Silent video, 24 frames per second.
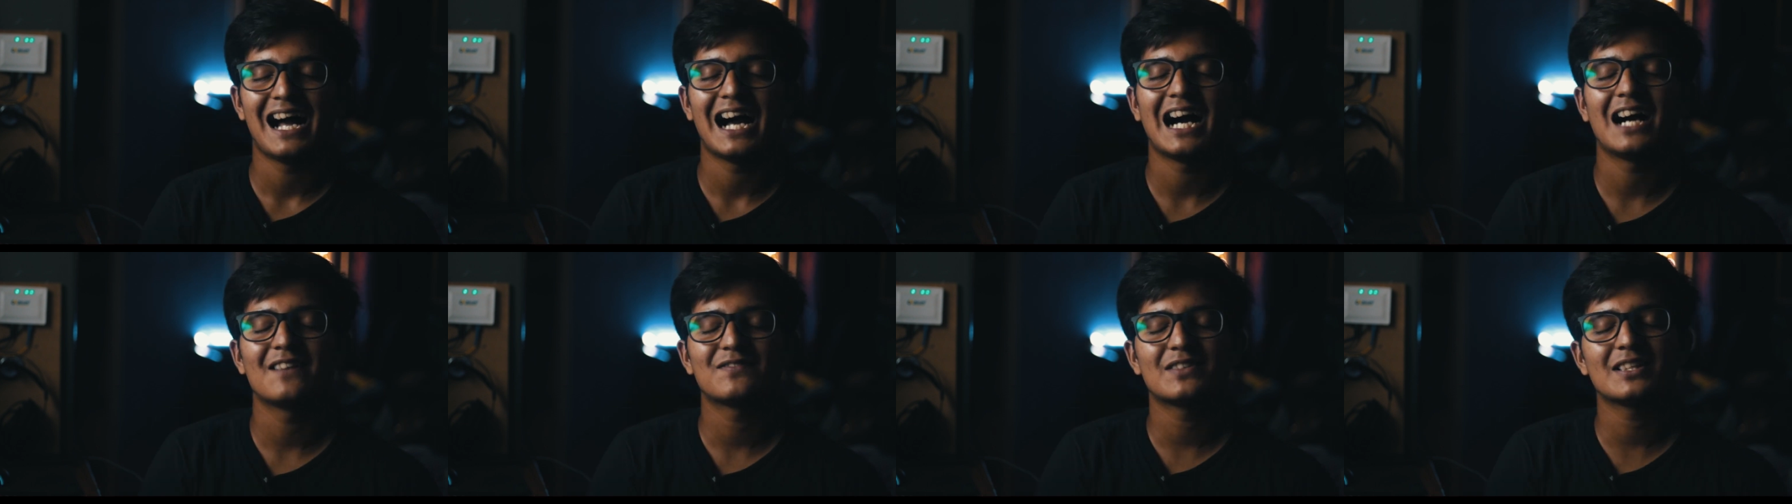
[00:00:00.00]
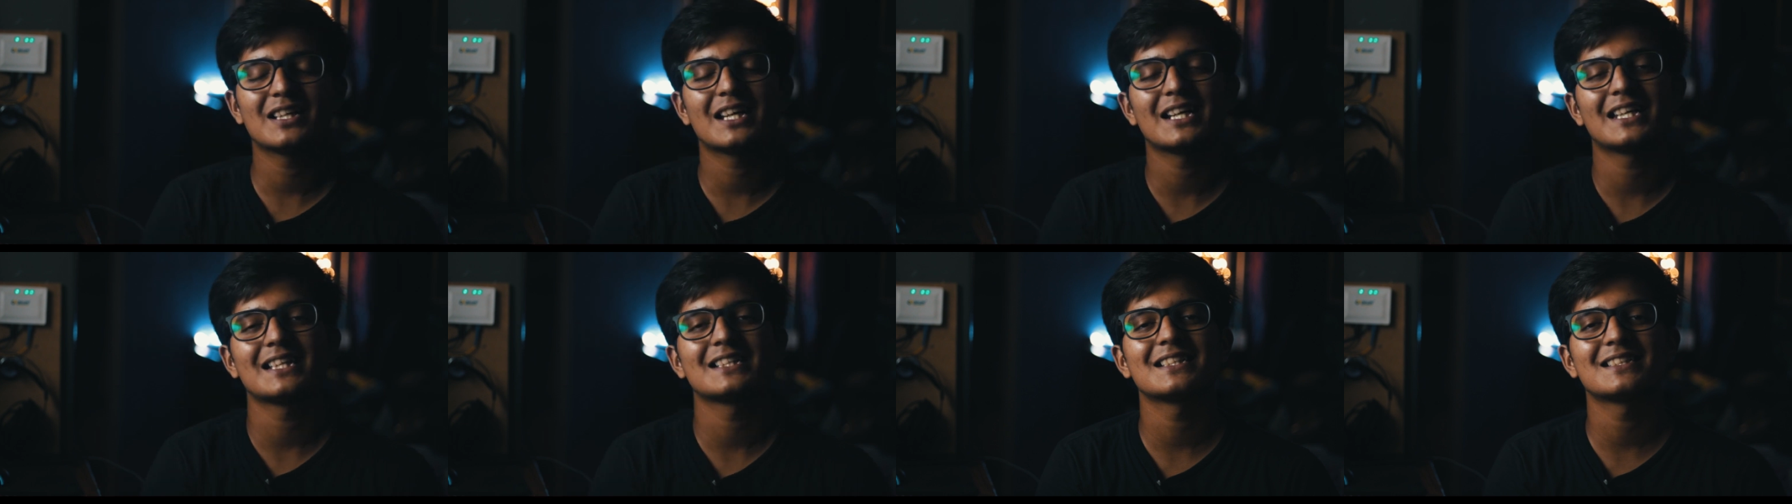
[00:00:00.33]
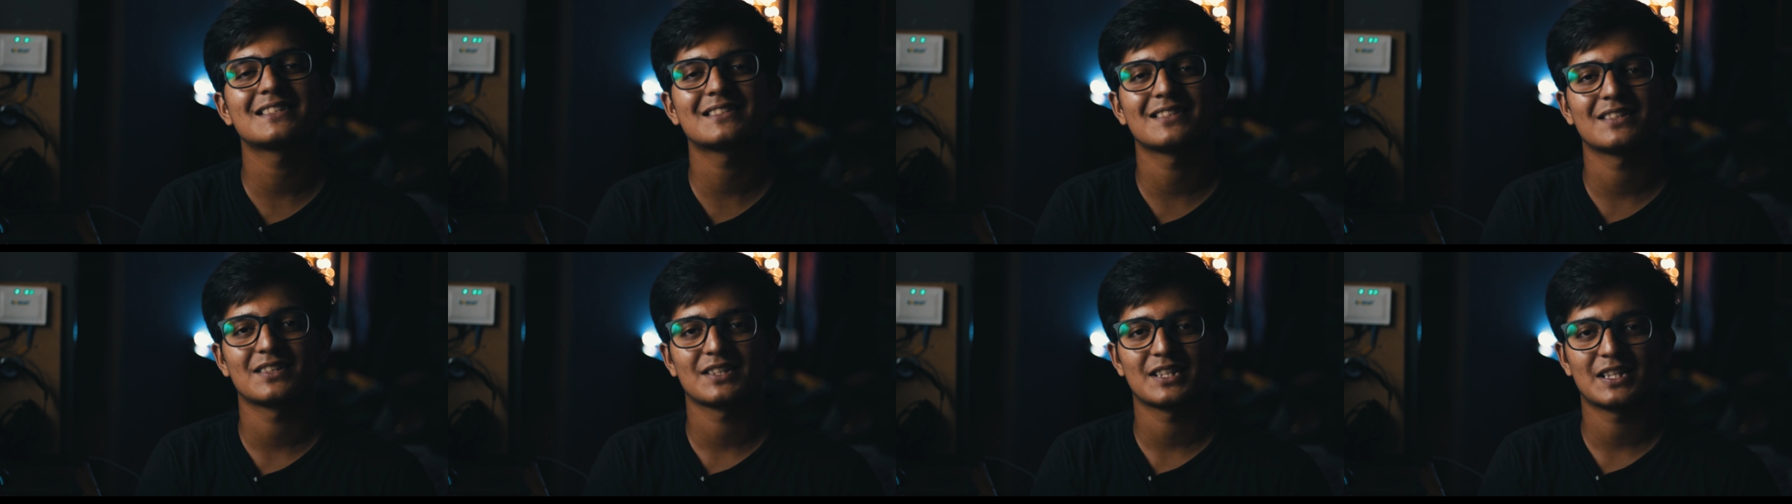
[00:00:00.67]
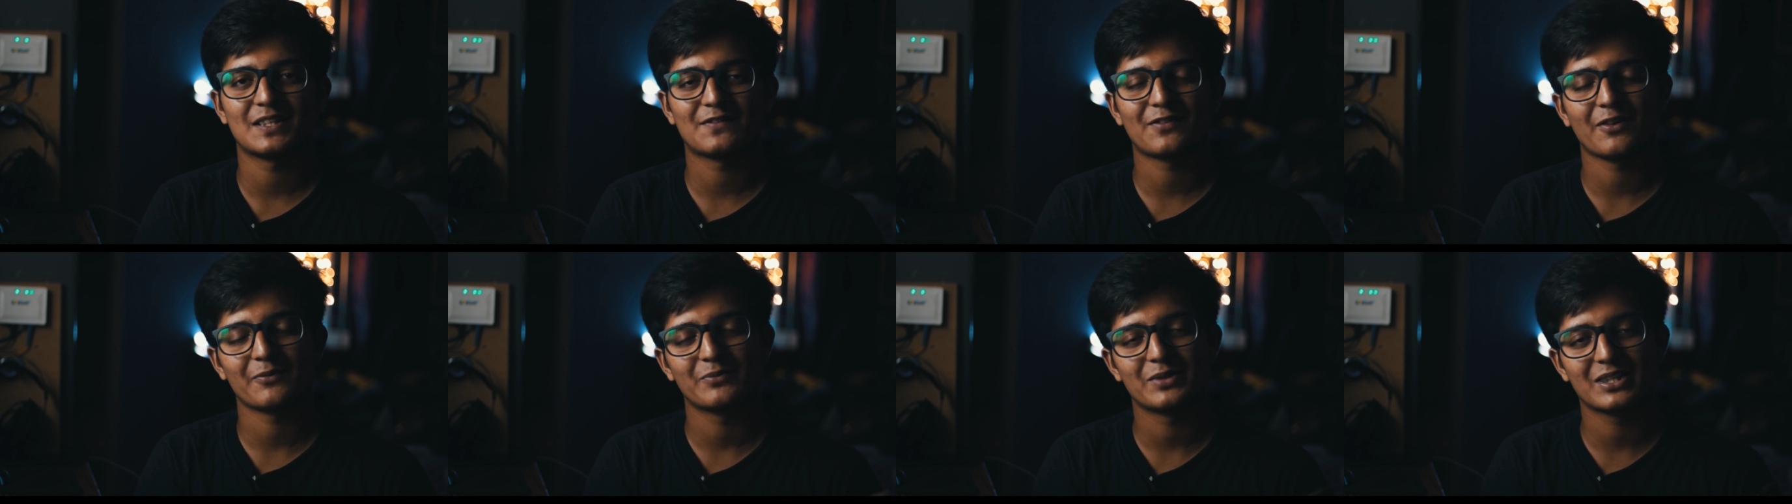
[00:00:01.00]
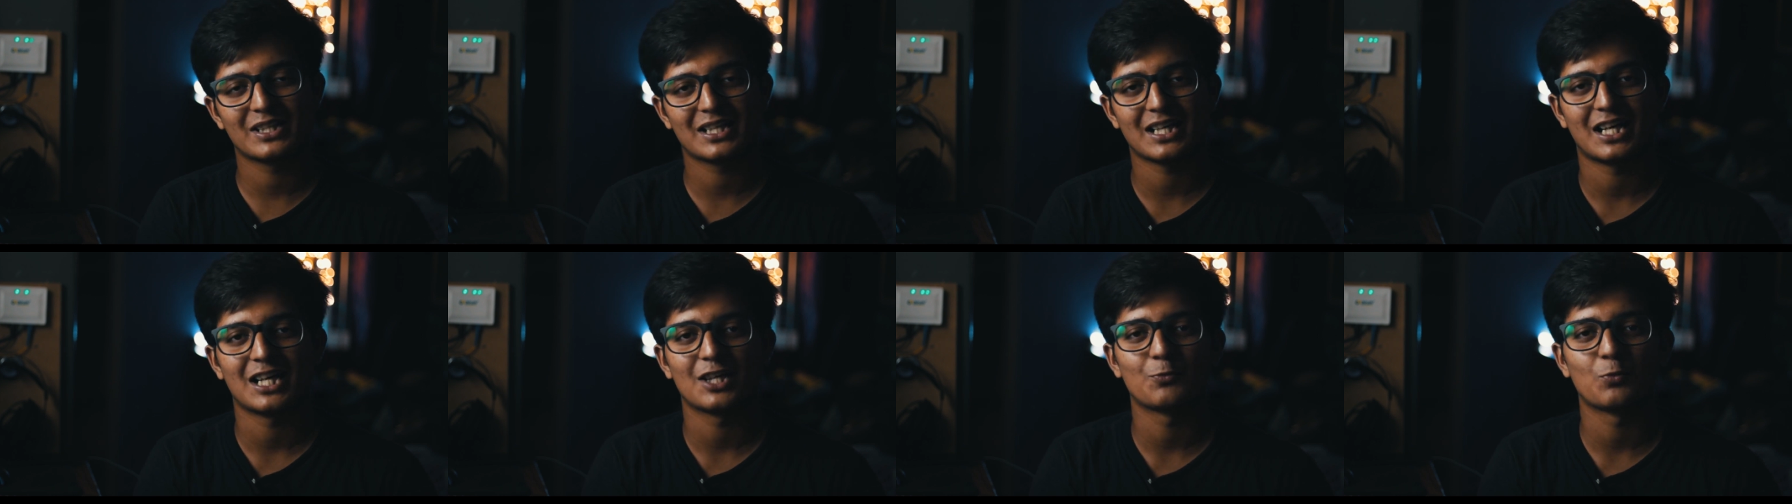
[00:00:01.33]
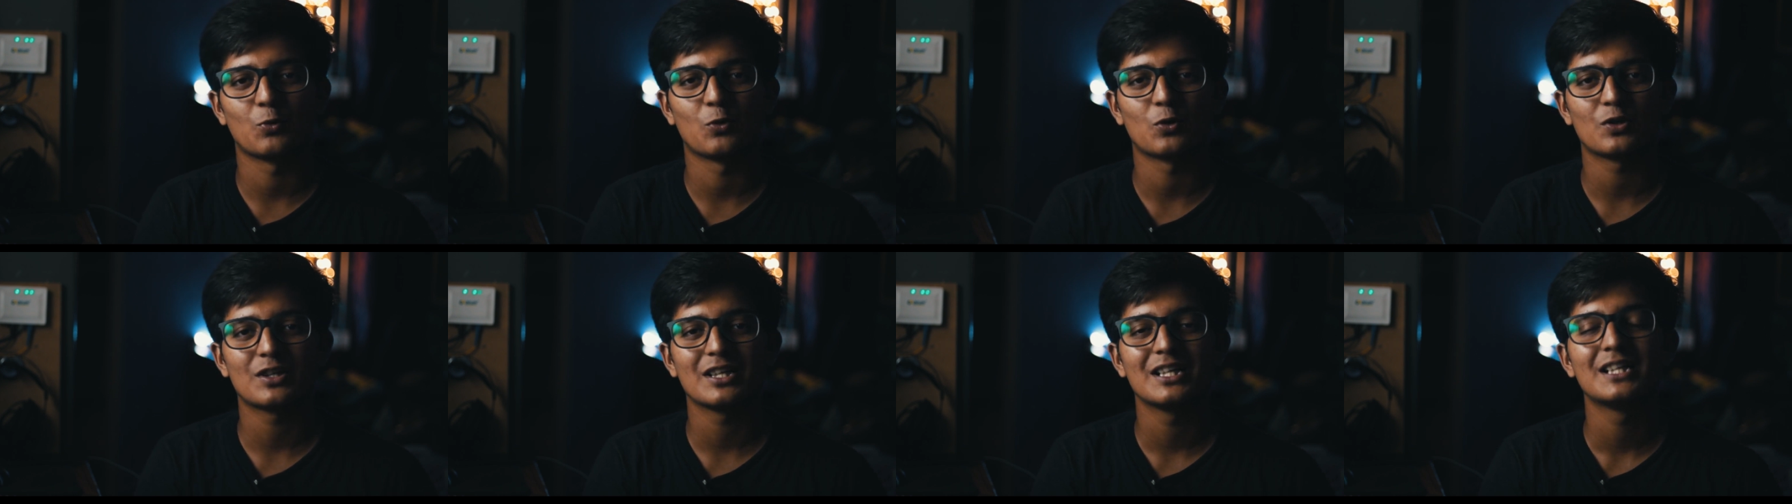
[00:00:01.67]
After getting this circle from the
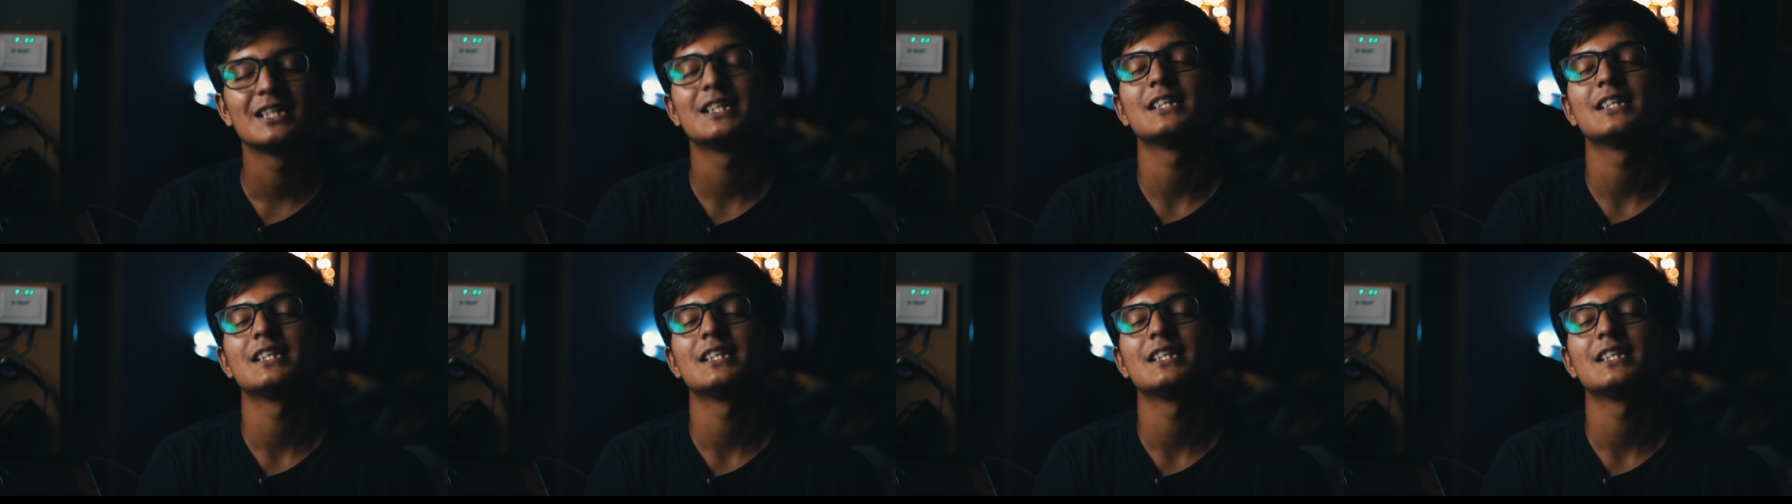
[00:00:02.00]
cardboard,